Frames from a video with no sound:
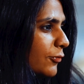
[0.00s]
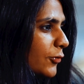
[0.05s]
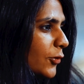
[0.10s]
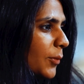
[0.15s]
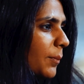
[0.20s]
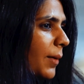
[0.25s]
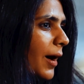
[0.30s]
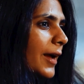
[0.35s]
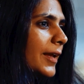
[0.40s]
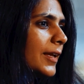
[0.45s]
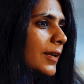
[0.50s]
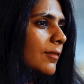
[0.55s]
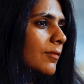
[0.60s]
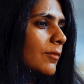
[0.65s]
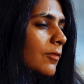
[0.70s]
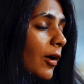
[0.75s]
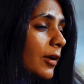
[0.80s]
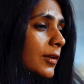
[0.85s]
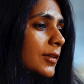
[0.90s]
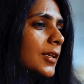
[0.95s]
If you're
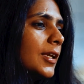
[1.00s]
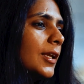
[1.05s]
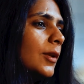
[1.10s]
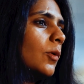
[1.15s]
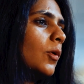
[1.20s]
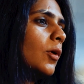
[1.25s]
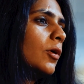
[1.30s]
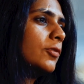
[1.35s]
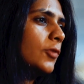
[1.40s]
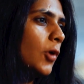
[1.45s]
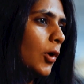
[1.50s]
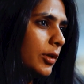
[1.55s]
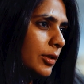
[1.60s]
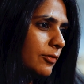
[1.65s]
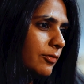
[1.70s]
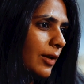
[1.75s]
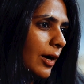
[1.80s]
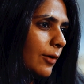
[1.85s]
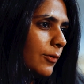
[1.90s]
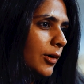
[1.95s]
buying one kilo of
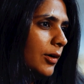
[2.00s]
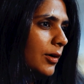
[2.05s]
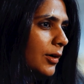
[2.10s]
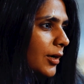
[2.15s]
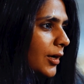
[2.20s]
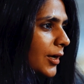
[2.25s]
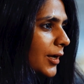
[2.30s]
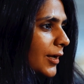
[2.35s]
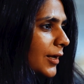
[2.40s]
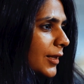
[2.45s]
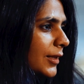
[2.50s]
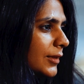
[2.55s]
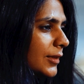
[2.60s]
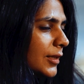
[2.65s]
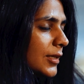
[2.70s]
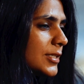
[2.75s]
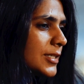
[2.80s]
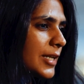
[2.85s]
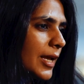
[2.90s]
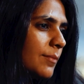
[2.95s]
cauliflower,
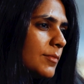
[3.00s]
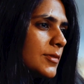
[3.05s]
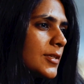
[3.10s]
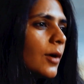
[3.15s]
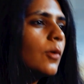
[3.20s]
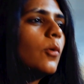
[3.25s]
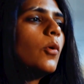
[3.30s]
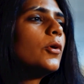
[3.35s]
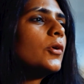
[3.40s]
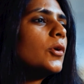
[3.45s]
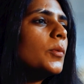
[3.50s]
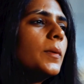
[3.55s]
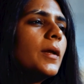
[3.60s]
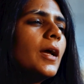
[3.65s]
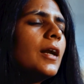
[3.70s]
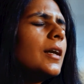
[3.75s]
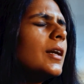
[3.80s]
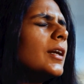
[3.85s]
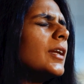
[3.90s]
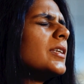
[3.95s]
the stems are going to
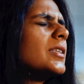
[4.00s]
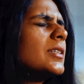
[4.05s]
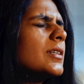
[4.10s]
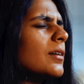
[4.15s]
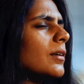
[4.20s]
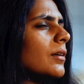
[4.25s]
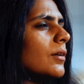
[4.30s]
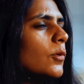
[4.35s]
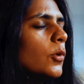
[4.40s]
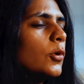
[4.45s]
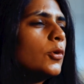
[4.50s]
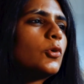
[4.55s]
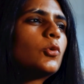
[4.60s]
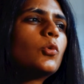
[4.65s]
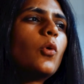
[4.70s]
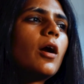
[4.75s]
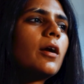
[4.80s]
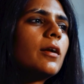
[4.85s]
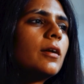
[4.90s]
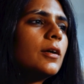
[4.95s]
be at least a good
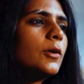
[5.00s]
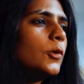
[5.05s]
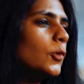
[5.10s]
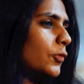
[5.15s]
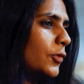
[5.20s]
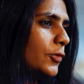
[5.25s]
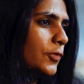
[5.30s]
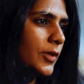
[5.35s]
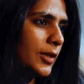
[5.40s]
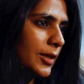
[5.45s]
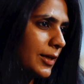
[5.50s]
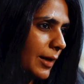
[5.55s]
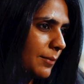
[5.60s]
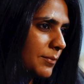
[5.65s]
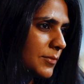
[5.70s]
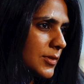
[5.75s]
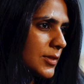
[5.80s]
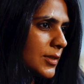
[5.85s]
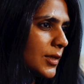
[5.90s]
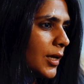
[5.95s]
200 to 50
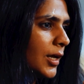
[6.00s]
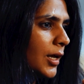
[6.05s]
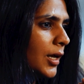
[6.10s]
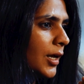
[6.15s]
grams.